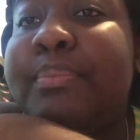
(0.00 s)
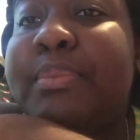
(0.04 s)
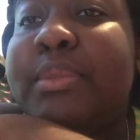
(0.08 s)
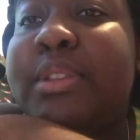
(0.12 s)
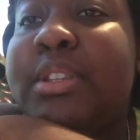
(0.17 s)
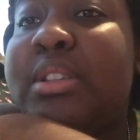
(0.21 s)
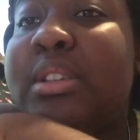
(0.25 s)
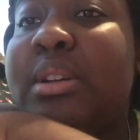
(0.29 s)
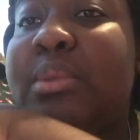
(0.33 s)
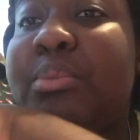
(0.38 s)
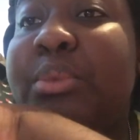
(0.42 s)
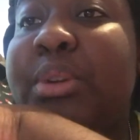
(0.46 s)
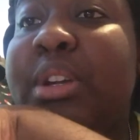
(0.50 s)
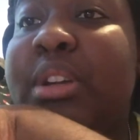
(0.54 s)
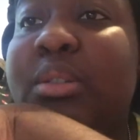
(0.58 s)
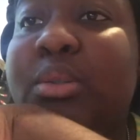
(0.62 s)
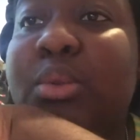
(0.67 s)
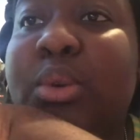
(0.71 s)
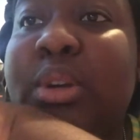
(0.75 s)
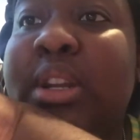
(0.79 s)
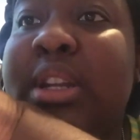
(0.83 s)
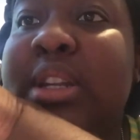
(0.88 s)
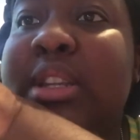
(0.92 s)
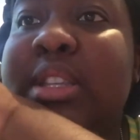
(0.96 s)
somewhere,
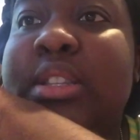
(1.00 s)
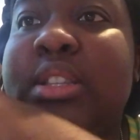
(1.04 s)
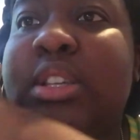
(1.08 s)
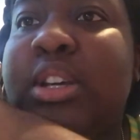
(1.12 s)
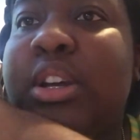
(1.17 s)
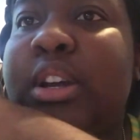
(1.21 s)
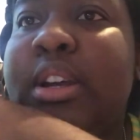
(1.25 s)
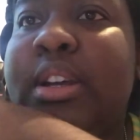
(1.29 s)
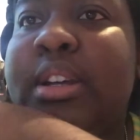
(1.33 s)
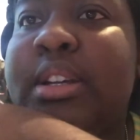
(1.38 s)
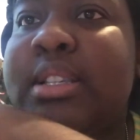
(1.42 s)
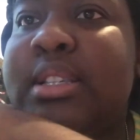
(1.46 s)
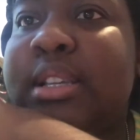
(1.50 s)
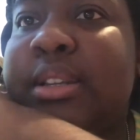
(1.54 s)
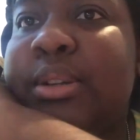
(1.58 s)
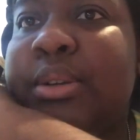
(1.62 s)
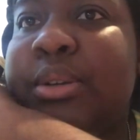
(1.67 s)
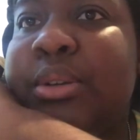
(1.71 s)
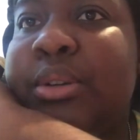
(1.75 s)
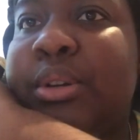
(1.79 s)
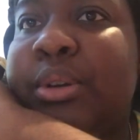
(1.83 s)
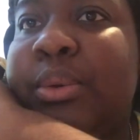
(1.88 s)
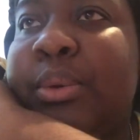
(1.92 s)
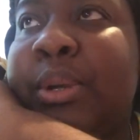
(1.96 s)
one of these corners, I
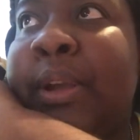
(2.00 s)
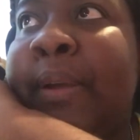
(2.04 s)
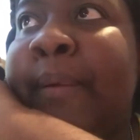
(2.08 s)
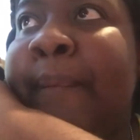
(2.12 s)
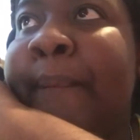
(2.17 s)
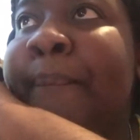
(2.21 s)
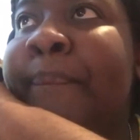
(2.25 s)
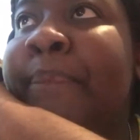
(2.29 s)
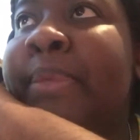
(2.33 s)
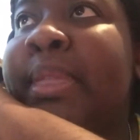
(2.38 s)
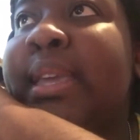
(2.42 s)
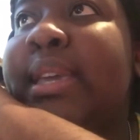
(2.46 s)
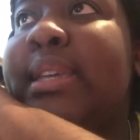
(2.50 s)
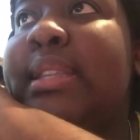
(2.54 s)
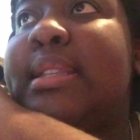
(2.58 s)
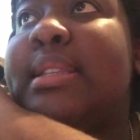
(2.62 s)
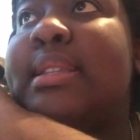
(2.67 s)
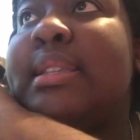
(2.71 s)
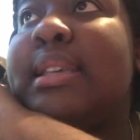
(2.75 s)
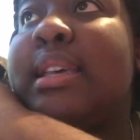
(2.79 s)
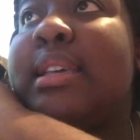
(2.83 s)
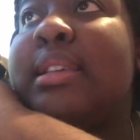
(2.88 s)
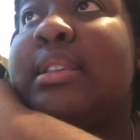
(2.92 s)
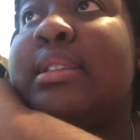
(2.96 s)
don't know where. It
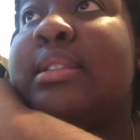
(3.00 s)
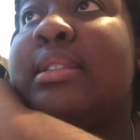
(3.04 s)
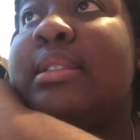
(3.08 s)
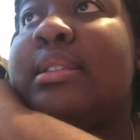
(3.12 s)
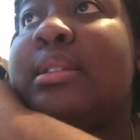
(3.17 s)
says,